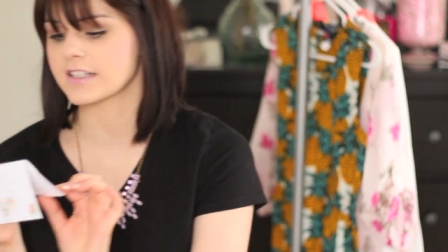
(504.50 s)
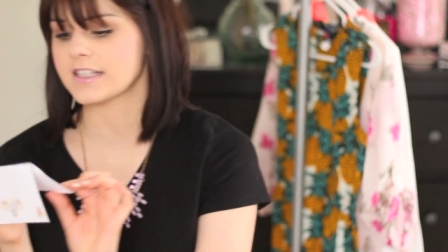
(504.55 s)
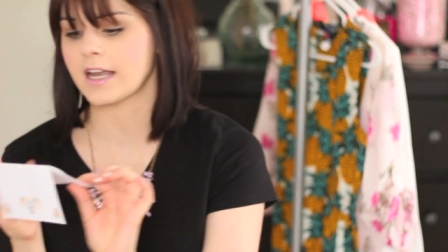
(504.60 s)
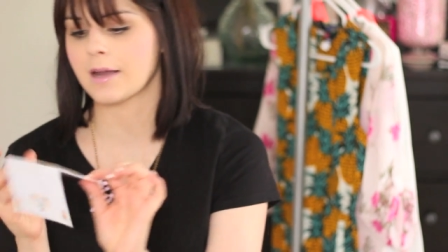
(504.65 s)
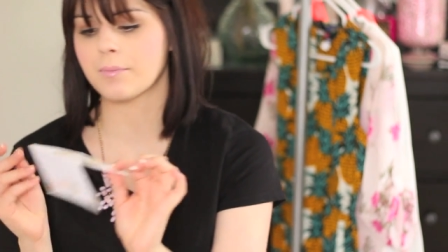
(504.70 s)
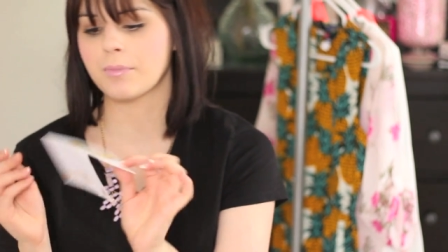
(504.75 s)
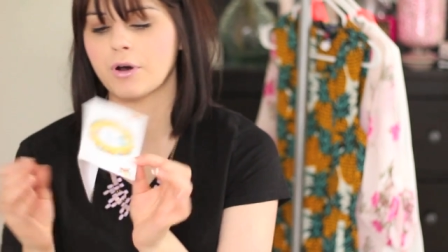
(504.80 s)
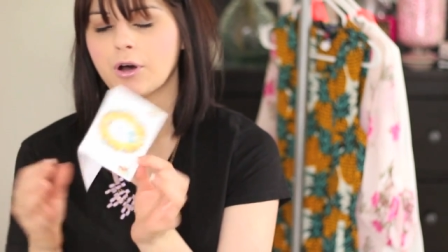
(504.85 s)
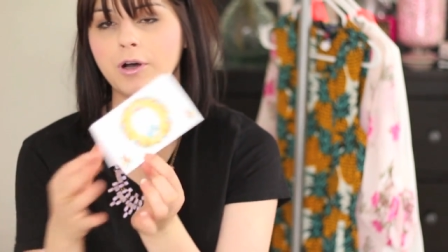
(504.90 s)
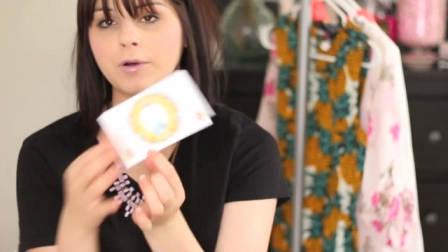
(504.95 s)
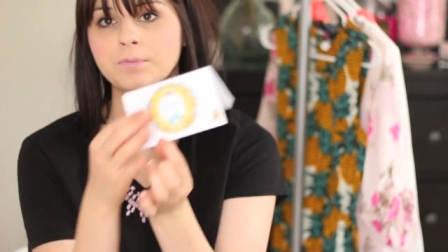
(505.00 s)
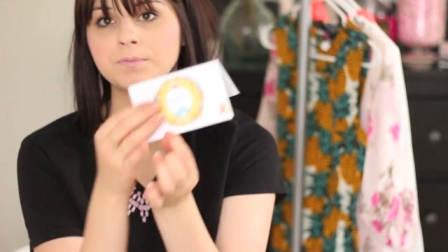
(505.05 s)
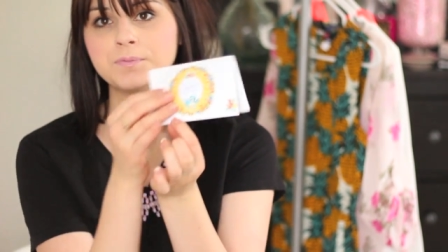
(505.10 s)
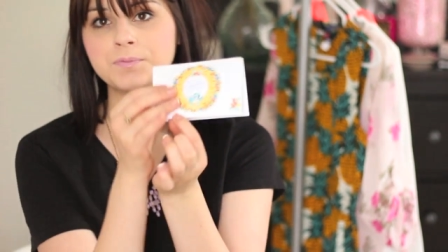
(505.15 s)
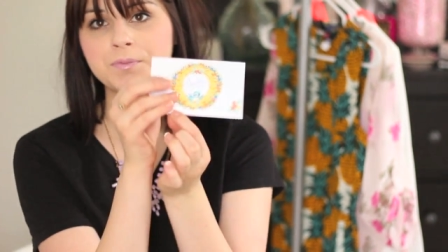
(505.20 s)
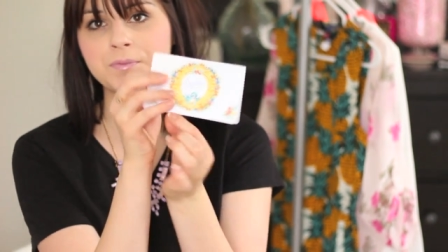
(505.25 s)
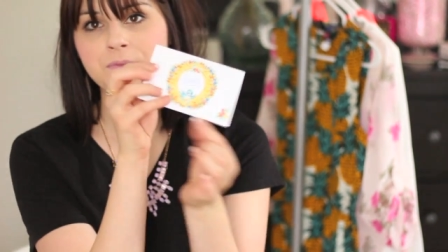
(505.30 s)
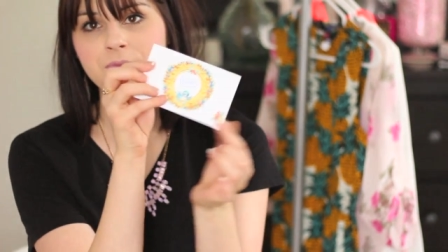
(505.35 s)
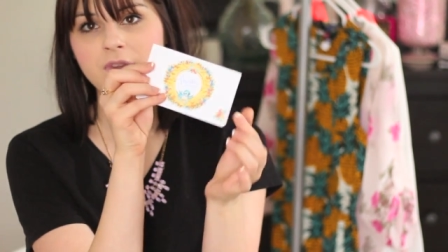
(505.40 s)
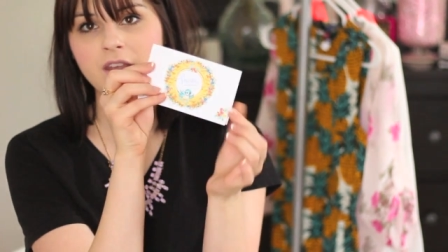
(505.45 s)
example,
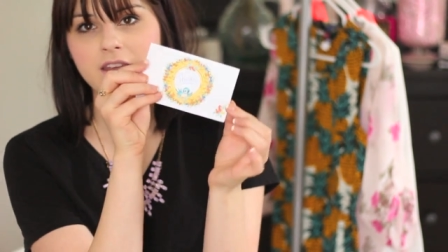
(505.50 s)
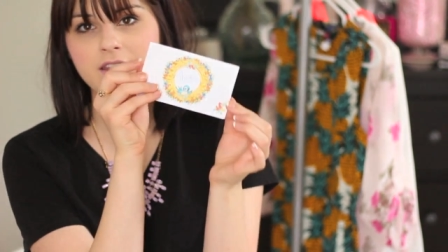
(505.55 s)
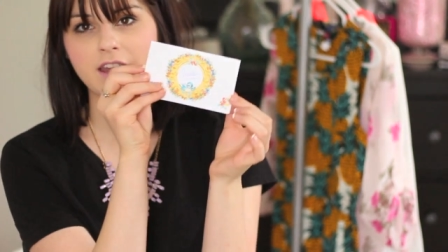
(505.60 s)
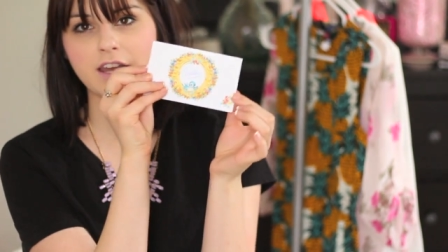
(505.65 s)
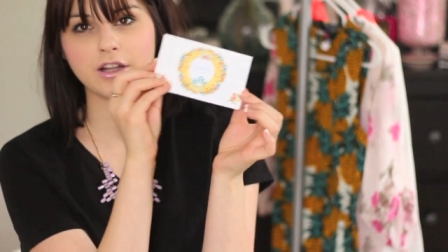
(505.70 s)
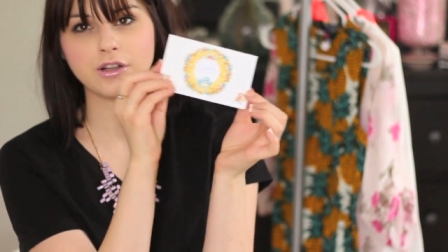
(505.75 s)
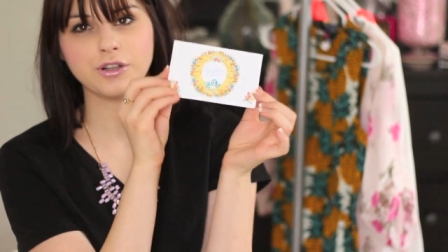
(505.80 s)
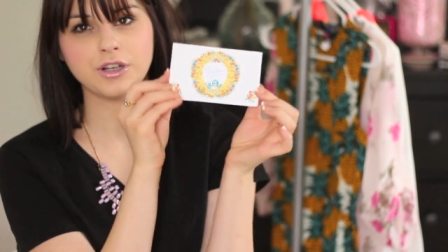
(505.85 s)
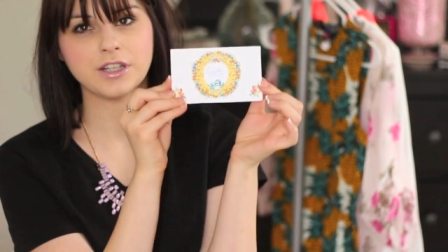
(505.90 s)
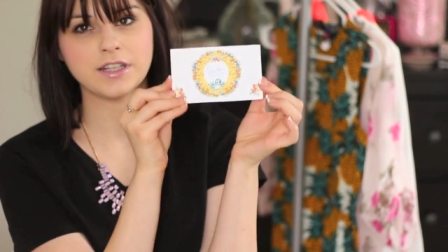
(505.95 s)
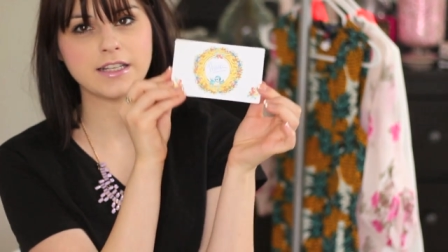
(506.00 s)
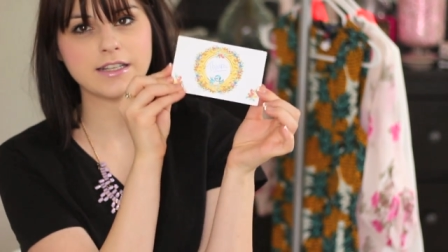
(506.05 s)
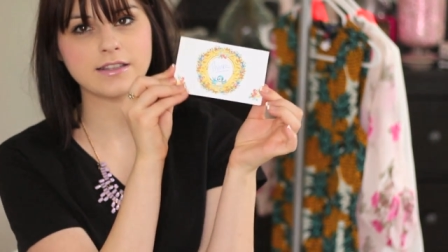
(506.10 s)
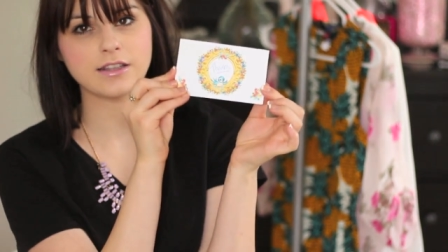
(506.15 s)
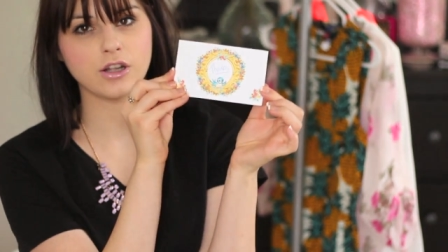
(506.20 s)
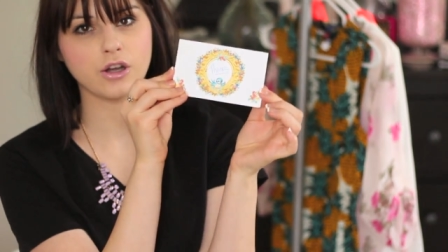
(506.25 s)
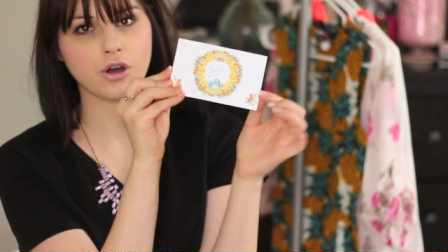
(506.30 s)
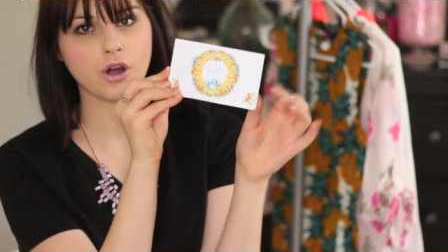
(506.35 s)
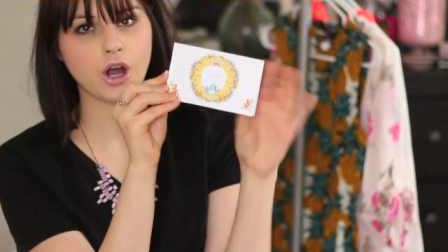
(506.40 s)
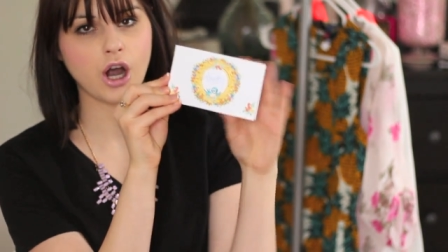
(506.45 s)
they included
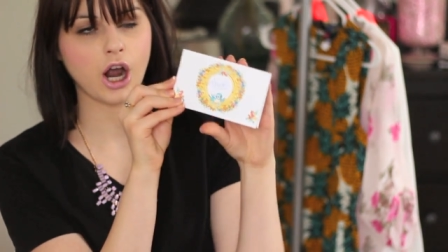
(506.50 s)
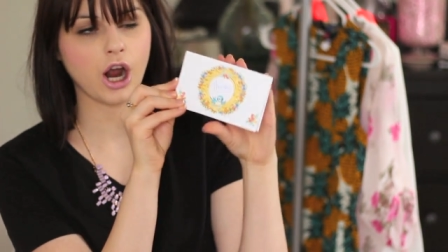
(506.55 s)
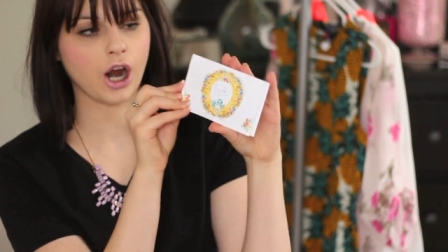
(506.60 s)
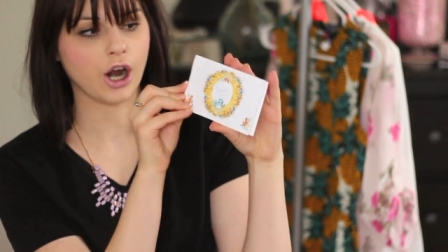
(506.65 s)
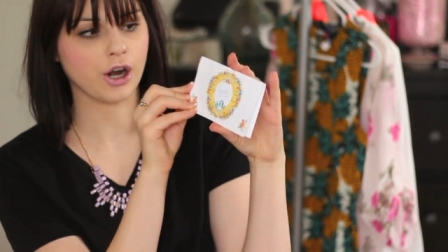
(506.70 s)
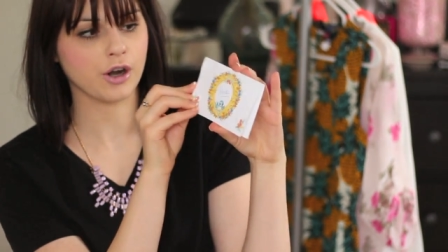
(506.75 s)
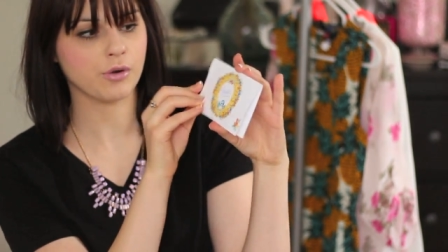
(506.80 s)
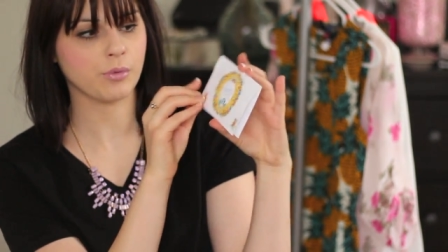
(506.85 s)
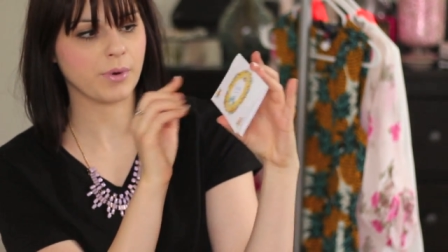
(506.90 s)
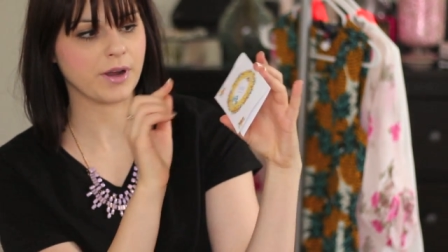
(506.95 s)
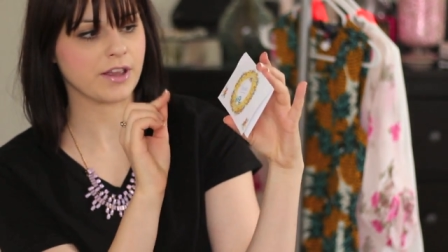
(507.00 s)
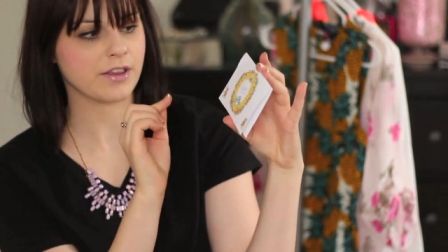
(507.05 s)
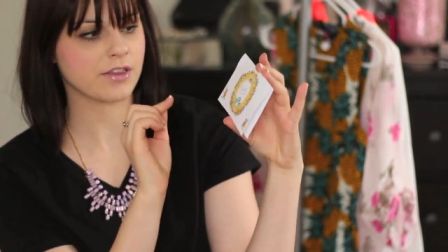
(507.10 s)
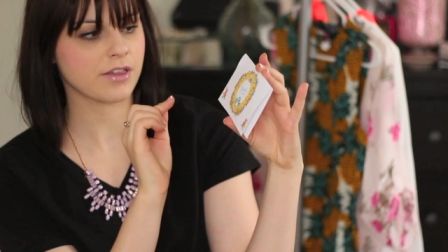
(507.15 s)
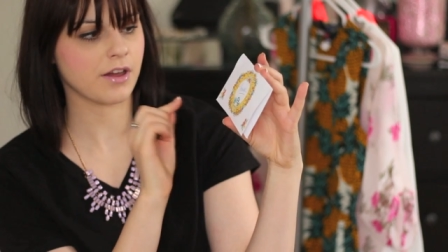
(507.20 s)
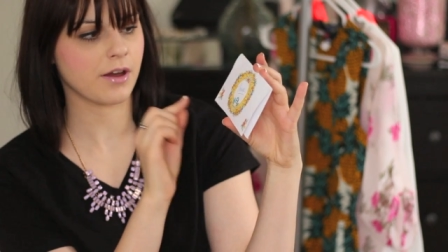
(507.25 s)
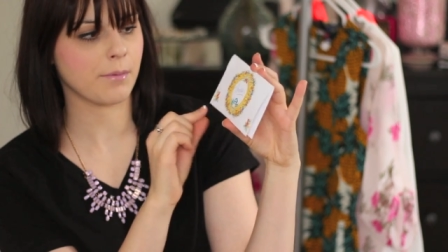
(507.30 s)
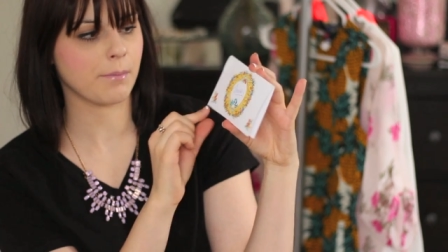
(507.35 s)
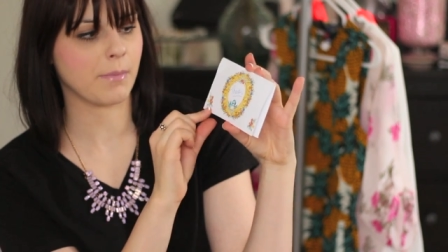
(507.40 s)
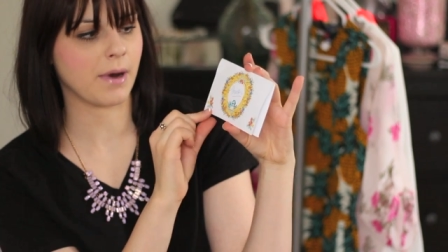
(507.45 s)
this little card
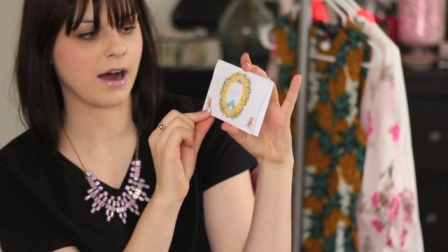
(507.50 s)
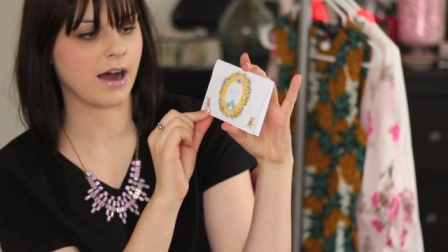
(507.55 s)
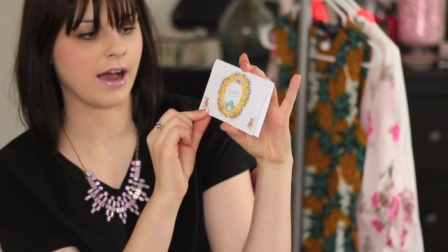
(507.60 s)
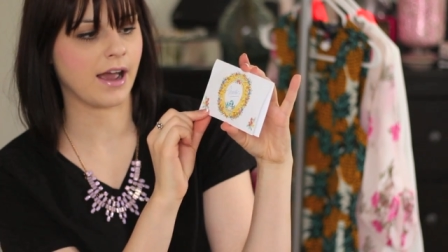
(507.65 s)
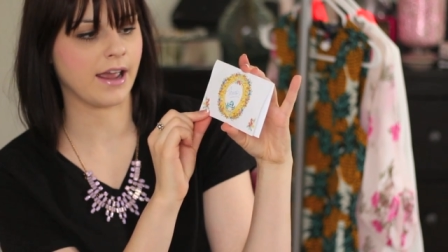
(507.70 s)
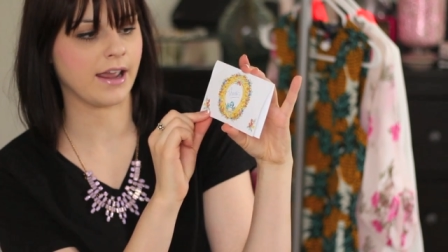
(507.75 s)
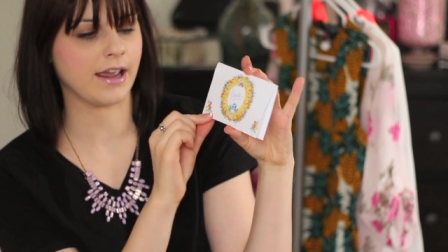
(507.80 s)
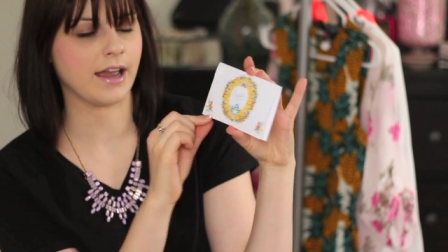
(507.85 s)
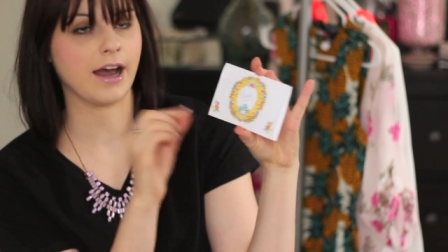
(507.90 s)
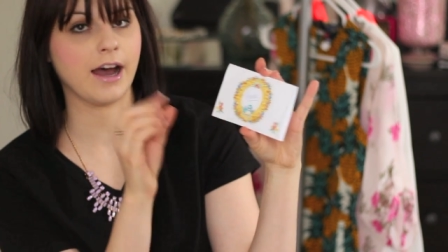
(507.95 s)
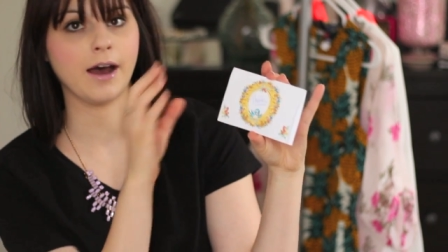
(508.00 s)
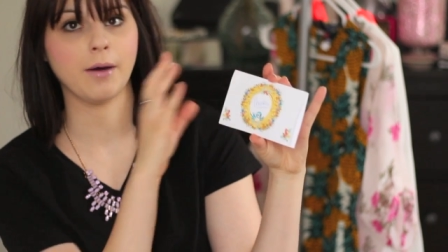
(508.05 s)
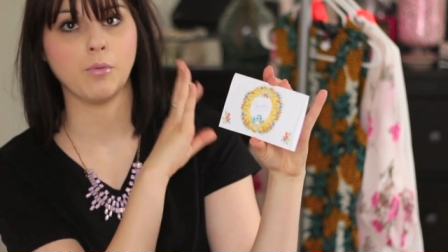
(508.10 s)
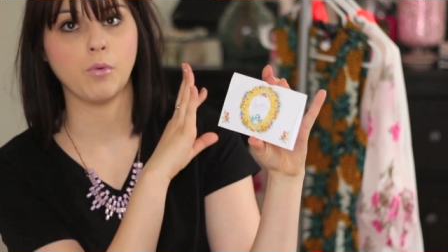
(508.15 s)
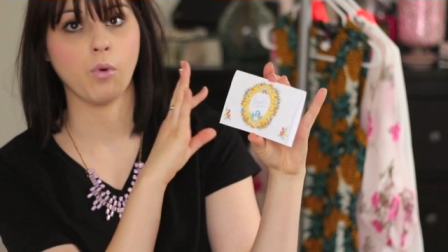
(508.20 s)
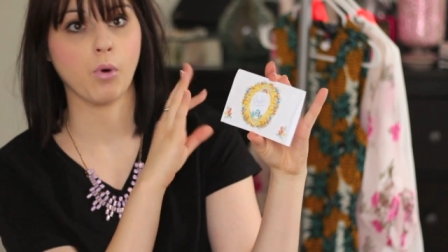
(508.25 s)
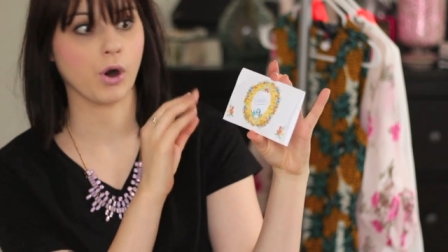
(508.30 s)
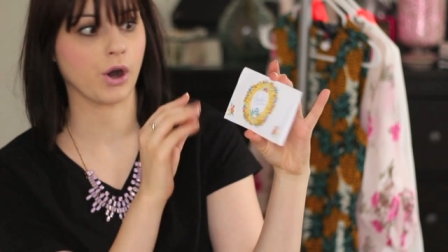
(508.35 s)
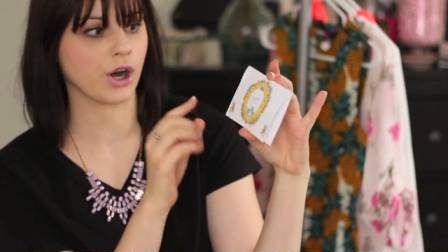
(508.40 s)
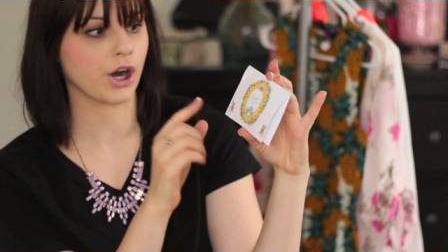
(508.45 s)
with my
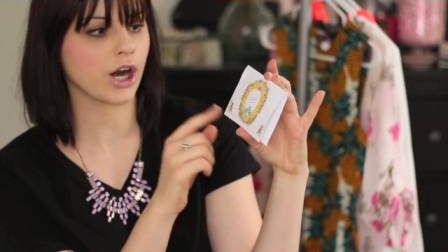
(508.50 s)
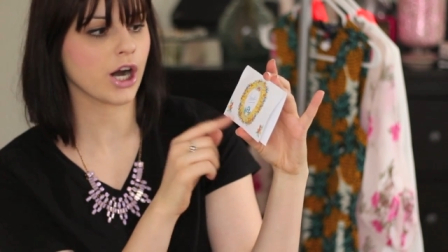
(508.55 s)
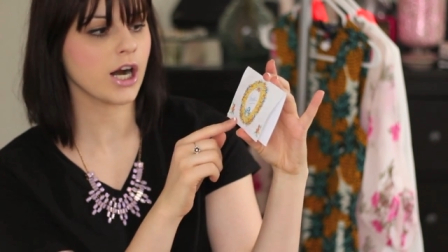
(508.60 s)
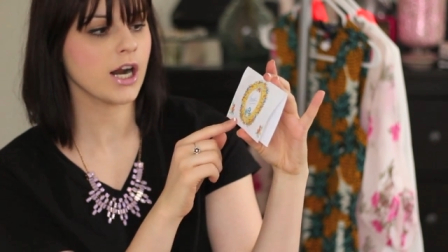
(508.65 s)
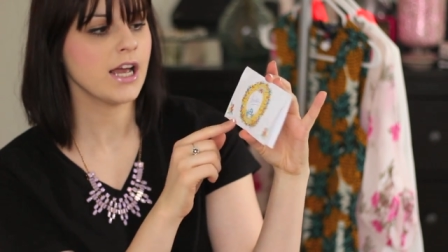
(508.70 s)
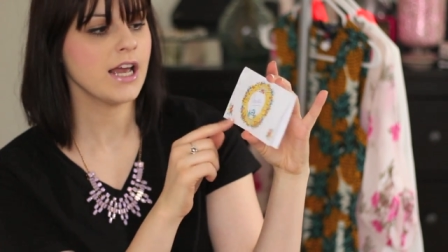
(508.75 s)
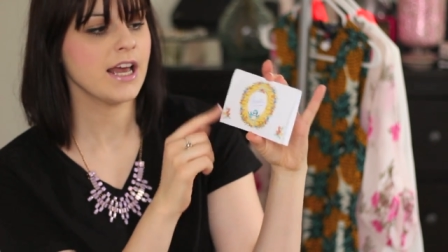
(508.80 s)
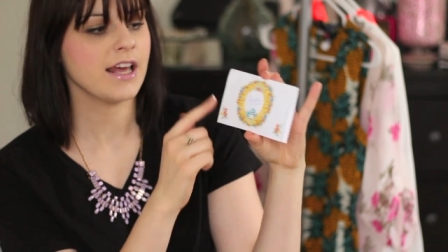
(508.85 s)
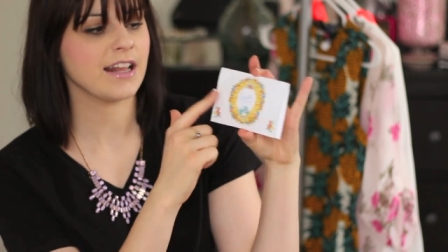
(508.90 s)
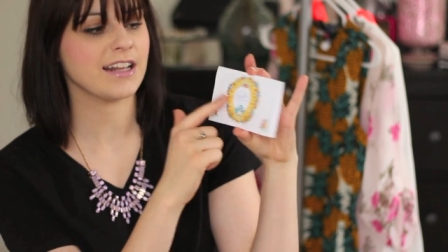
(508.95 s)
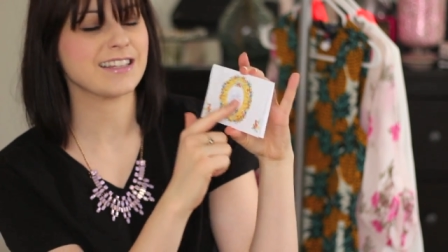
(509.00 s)
um, order.